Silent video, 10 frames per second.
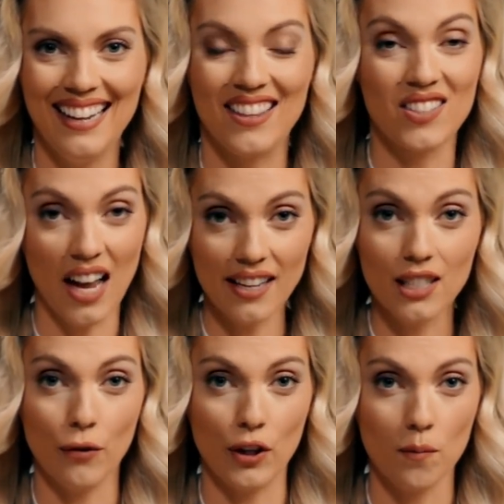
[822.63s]
the
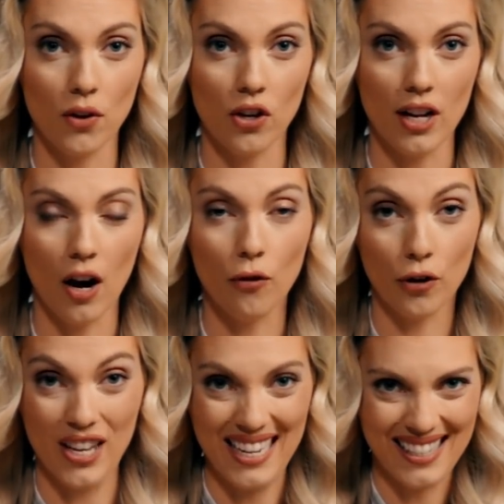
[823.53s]
scientific community over
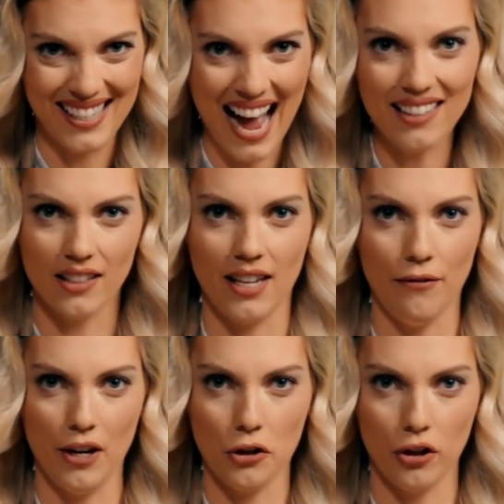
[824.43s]
the exact
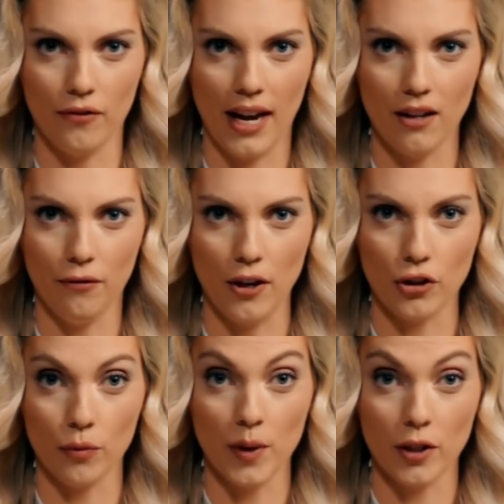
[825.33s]
definition of
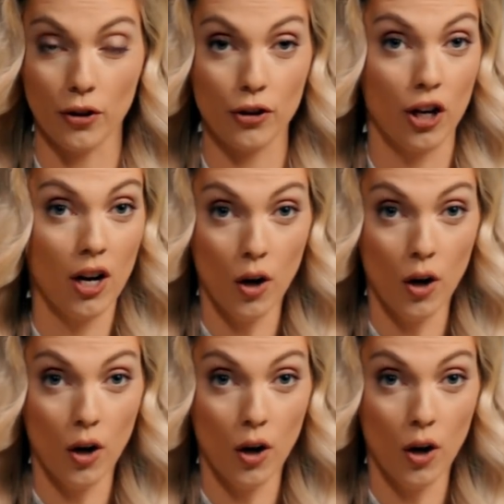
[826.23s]
gain-of-function research.